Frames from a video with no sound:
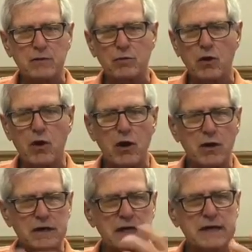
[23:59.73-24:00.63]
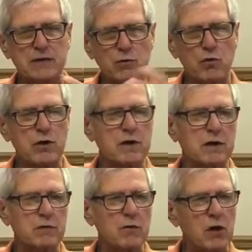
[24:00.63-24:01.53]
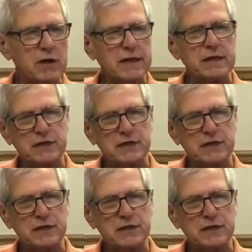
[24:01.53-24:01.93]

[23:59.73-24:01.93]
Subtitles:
we'll all need to work, or we'll all need